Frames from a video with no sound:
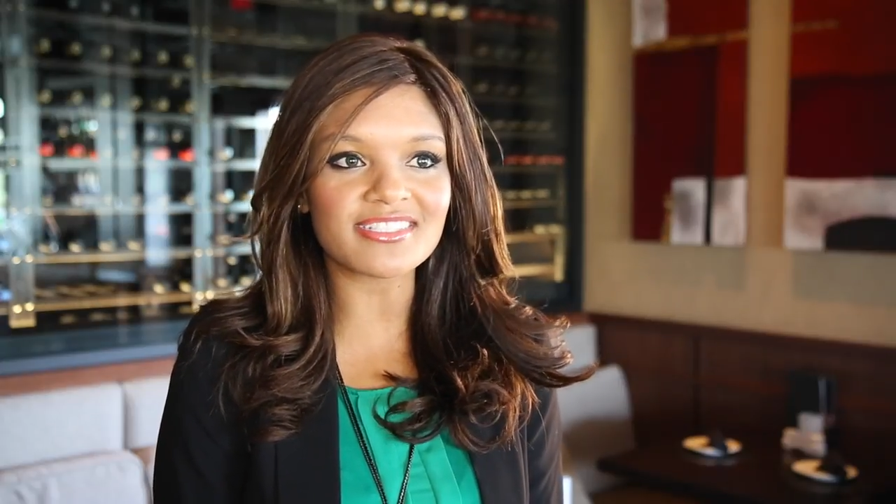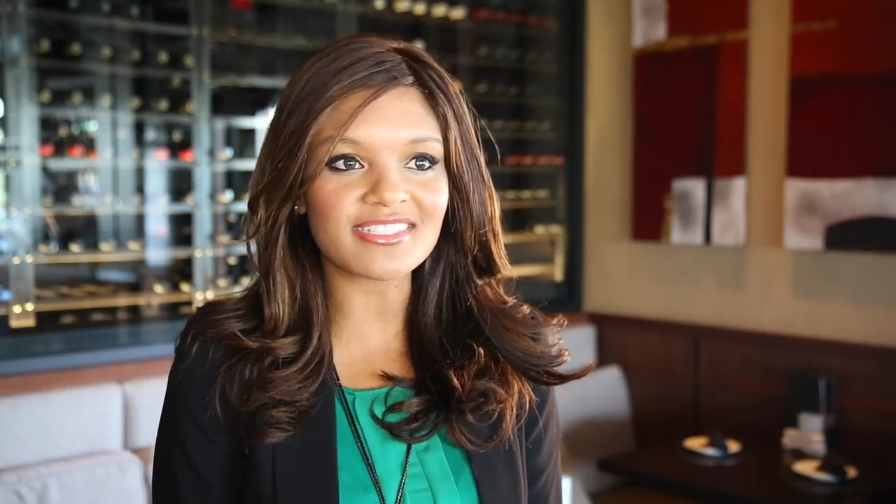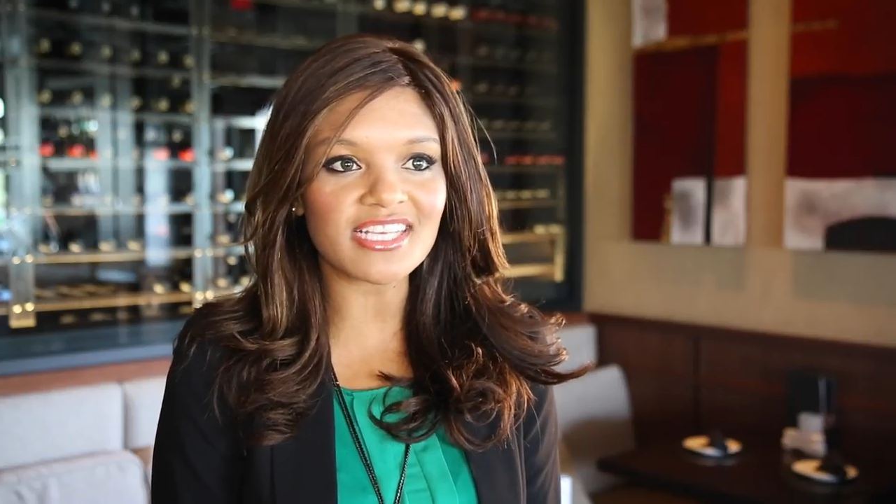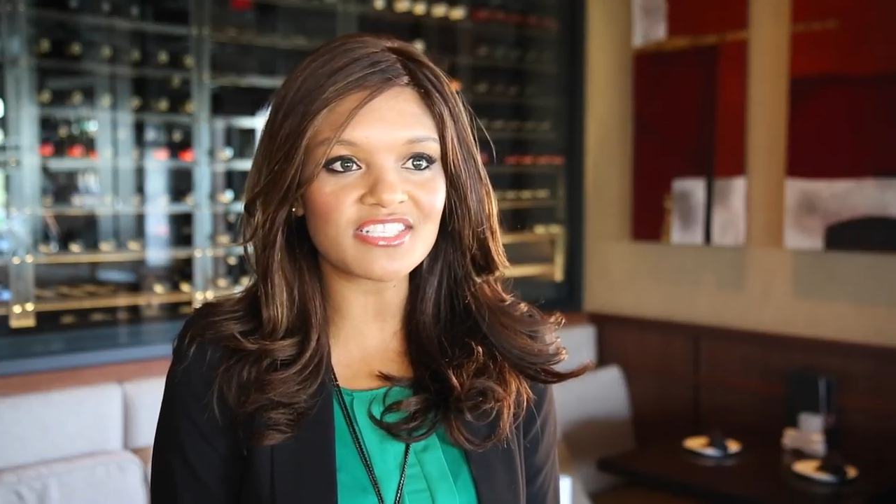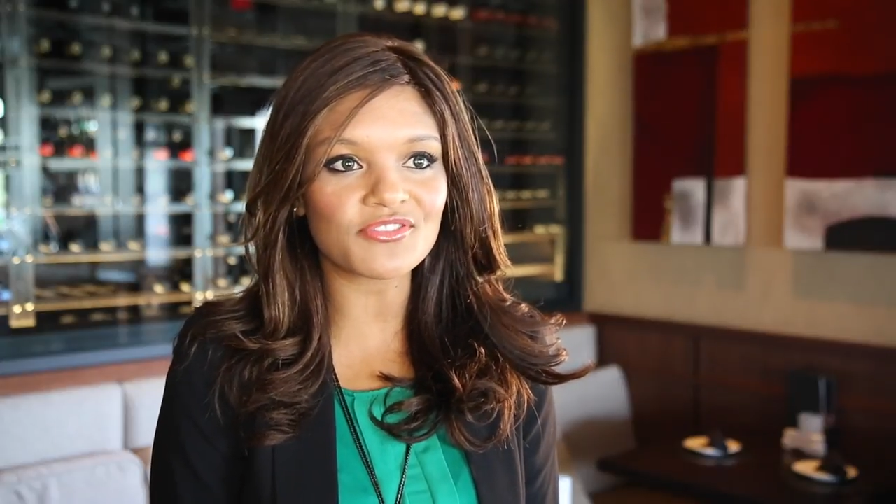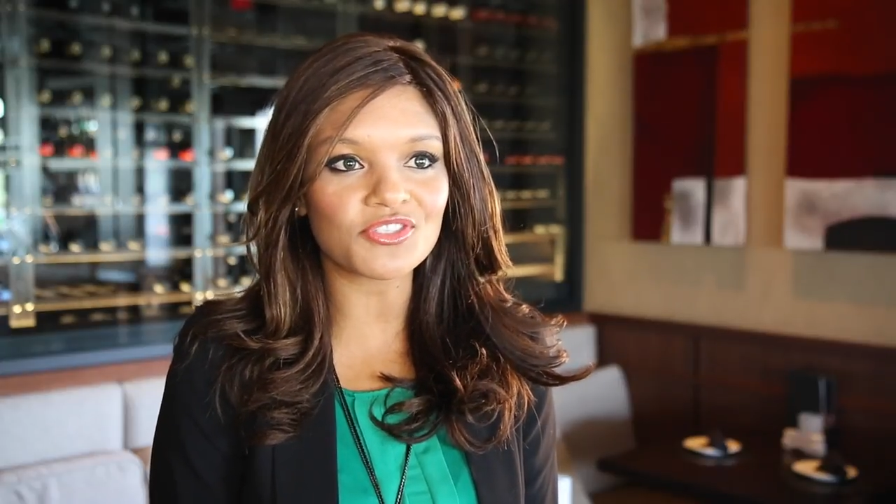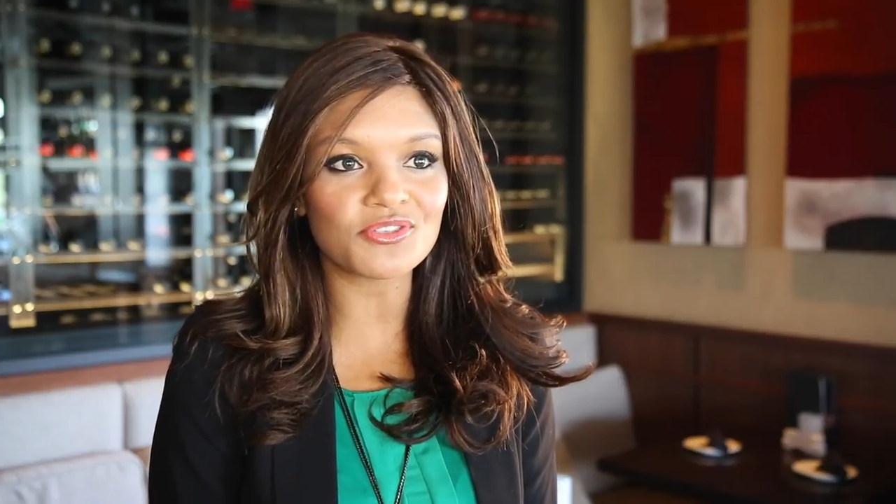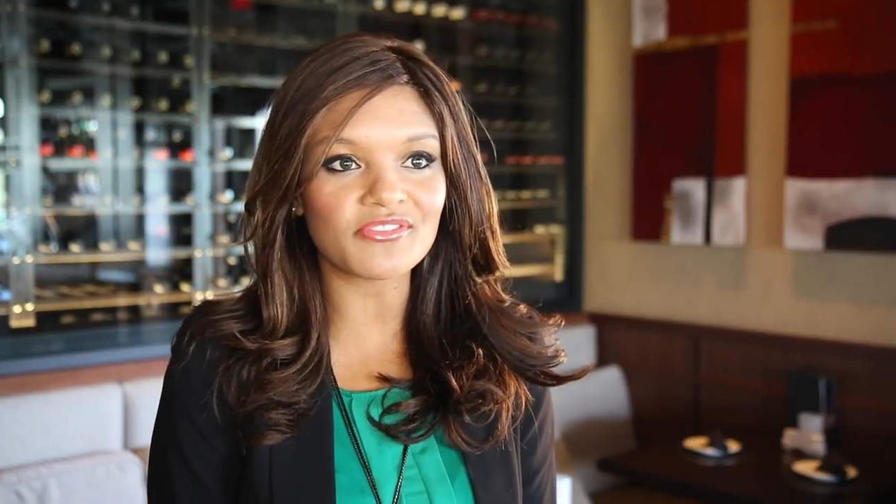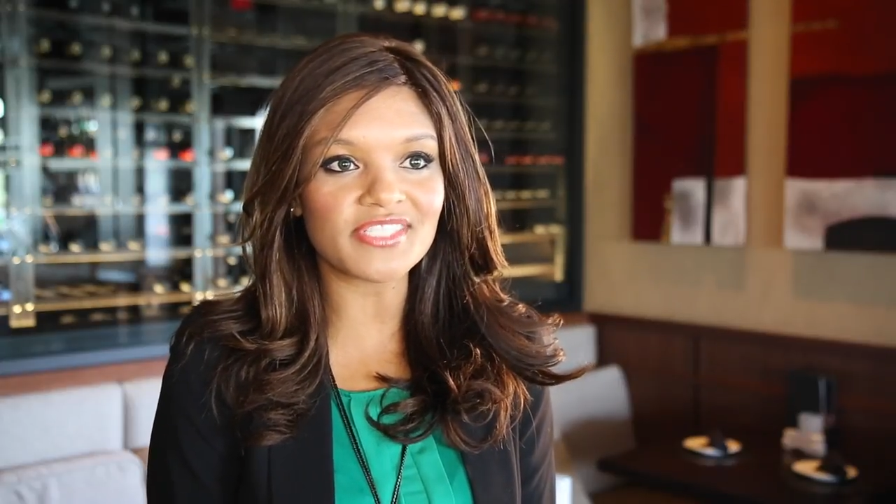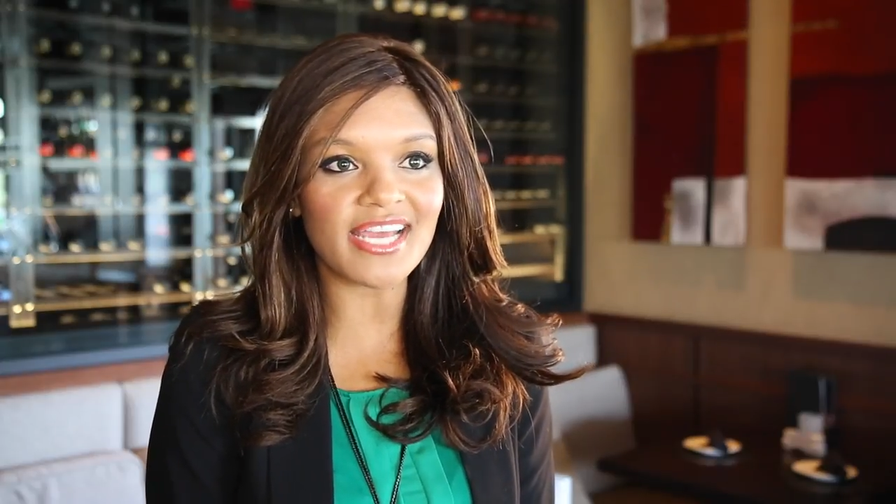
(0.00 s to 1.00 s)
successful
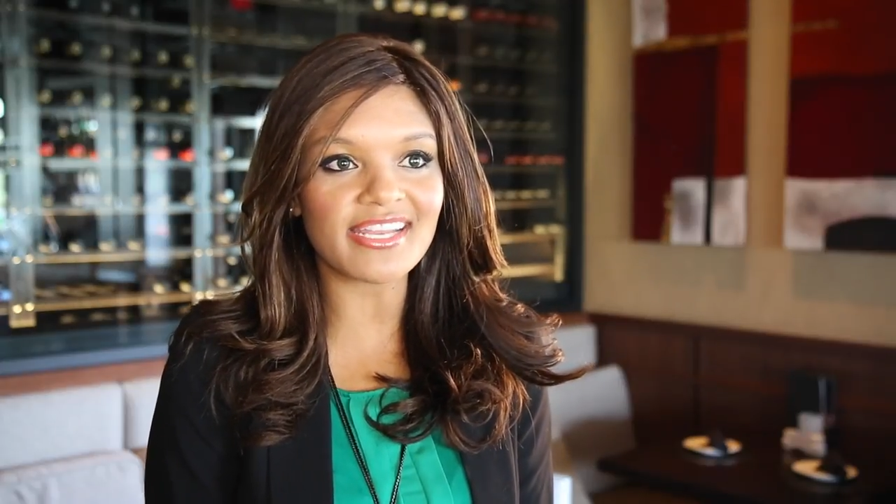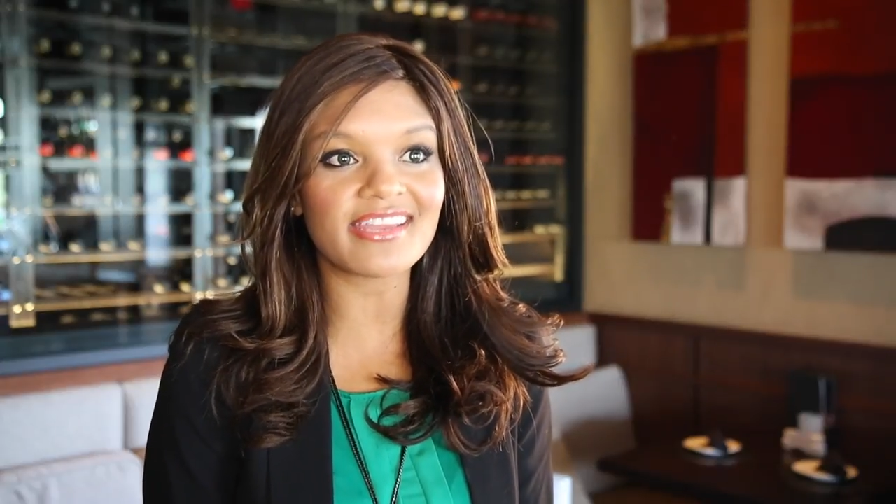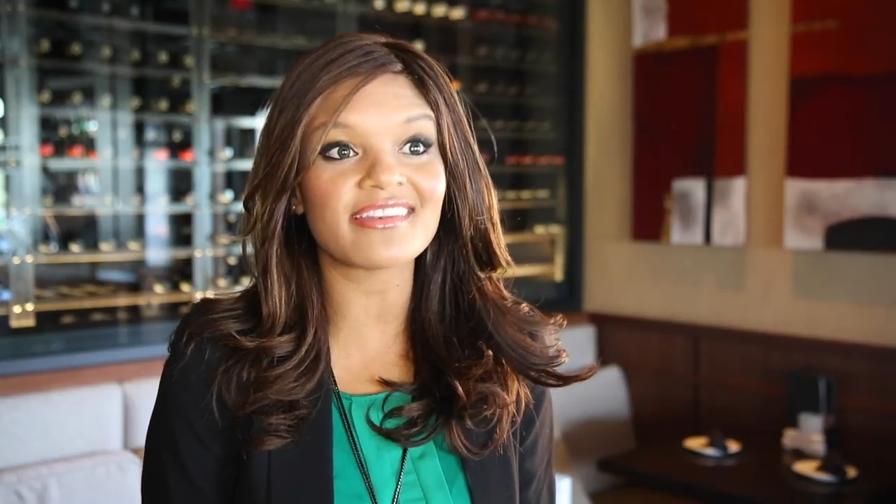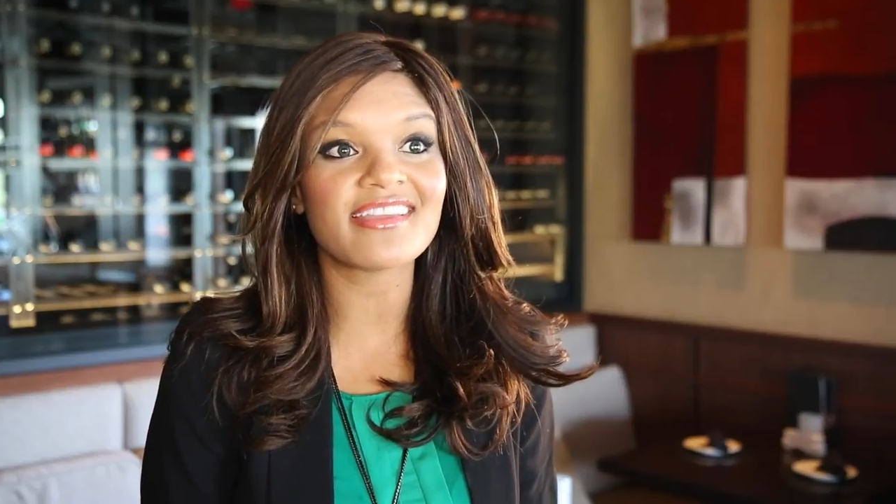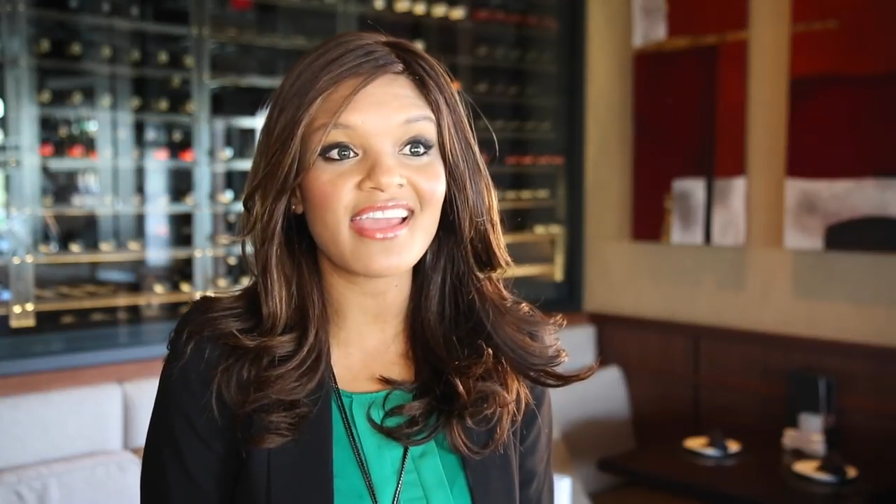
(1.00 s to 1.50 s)
who have done it